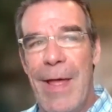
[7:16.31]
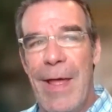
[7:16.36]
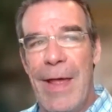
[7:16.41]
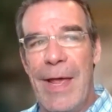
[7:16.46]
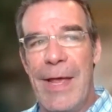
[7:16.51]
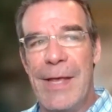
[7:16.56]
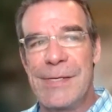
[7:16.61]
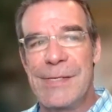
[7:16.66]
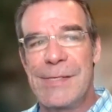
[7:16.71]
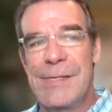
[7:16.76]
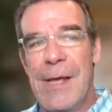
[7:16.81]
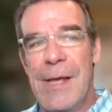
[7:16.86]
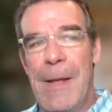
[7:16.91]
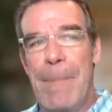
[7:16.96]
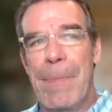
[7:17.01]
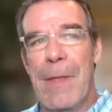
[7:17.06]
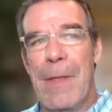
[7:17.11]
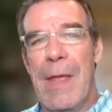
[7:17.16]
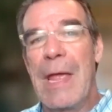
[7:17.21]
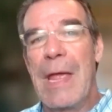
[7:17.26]
is
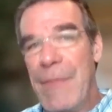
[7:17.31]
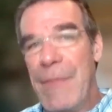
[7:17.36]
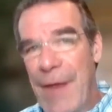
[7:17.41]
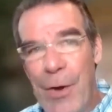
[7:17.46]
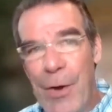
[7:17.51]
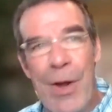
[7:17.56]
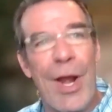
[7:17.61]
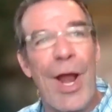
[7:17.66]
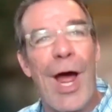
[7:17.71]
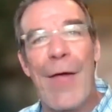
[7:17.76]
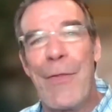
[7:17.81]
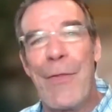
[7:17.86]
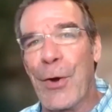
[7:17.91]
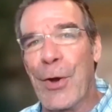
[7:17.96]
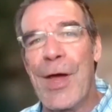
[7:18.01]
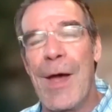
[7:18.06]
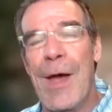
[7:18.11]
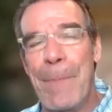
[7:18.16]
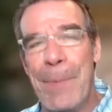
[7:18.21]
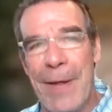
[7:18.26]
and they're in other
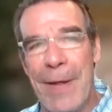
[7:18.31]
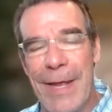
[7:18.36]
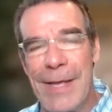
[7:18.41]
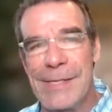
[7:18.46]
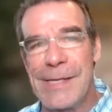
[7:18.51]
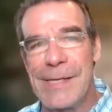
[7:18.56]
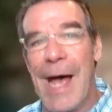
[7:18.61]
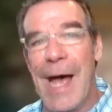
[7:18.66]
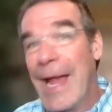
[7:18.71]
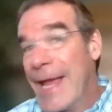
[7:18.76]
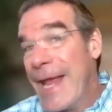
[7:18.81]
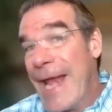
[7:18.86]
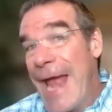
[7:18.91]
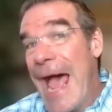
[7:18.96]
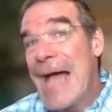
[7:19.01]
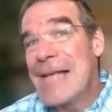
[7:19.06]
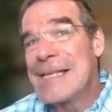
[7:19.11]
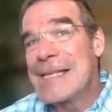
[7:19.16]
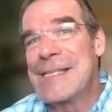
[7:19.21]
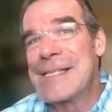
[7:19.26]
companies, I can
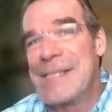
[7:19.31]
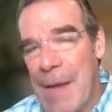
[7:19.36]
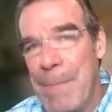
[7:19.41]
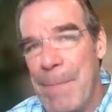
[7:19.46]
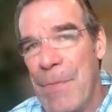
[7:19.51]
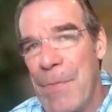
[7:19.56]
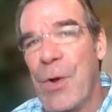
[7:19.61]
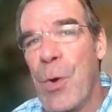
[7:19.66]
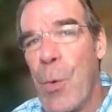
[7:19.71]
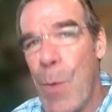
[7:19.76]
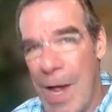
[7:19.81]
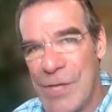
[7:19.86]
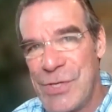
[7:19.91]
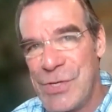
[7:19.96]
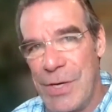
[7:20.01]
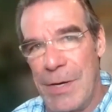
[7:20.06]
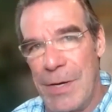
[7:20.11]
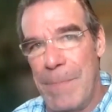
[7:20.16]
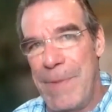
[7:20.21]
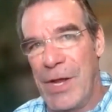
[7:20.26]
ask them the
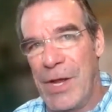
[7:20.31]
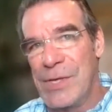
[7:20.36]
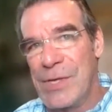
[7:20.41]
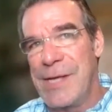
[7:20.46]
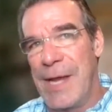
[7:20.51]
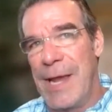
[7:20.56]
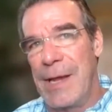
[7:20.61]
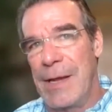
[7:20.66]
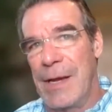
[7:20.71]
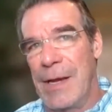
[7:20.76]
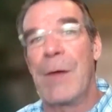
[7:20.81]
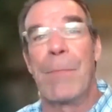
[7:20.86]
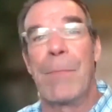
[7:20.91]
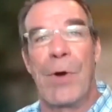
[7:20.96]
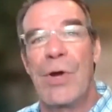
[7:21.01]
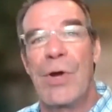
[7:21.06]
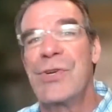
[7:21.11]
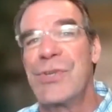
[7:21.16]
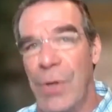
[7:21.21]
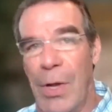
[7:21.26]
question, because in
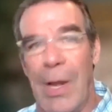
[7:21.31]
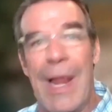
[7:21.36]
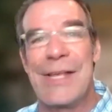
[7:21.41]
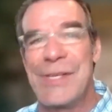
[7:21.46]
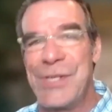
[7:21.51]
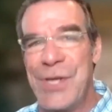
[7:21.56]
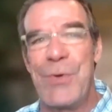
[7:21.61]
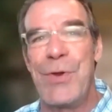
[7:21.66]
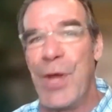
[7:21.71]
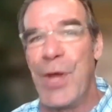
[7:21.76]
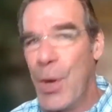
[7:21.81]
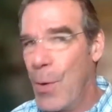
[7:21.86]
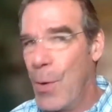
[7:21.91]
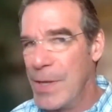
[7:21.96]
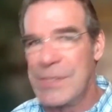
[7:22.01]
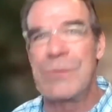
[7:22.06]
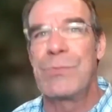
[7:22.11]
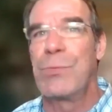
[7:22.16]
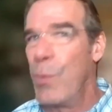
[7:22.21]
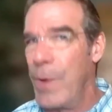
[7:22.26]
commercial, as you know,
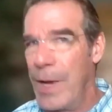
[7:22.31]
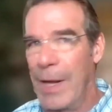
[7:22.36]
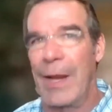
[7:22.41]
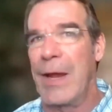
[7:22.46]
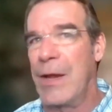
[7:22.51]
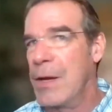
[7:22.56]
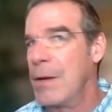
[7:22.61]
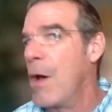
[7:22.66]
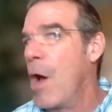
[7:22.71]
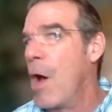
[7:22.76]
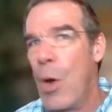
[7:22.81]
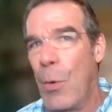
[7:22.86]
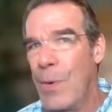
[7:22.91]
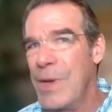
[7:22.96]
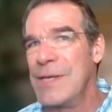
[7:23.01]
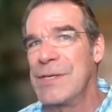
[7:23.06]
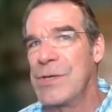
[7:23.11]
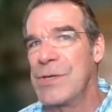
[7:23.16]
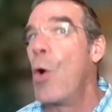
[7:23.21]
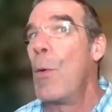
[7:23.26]
it's really
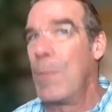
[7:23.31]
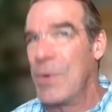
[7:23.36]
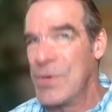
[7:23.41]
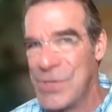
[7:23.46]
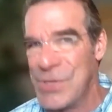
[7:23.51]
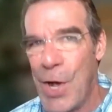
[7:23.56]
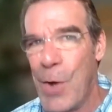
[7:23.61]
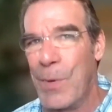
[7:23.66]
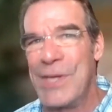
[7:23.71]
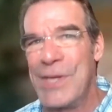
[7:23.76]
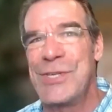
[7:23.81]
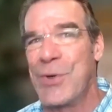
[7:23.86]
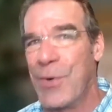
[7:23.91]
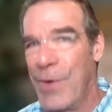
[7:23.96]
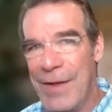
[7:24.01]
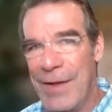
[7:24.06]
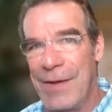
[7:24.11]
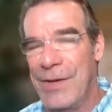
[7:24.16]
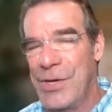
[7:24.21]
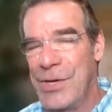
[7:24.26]
always, almost always
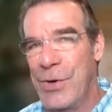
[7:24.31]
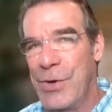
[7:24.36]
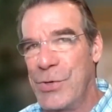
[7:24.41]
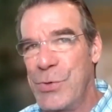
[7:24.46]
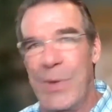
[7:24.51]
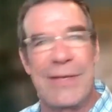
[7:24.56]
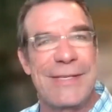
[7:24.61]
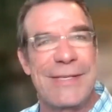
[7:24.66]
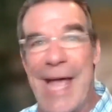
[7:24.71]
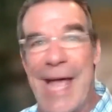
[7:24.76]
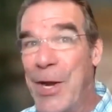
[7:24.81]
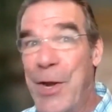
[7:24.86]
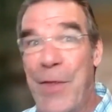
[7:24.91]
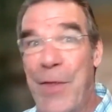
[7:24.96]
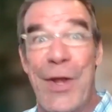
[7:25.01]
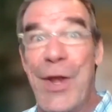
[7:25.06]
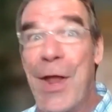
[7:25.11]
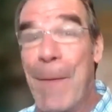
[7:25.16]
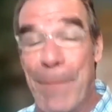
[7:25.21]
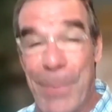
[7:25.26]
drills down to
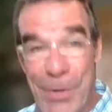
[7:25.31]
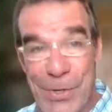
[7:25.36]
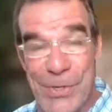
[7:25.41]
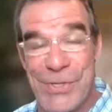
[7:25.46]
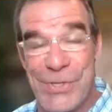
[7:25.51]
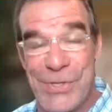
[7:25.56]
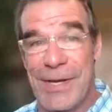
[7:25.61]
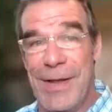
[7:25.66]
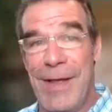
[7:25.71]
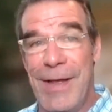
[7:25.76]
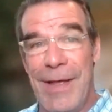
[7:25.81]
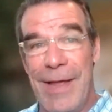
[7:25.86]
the numbers.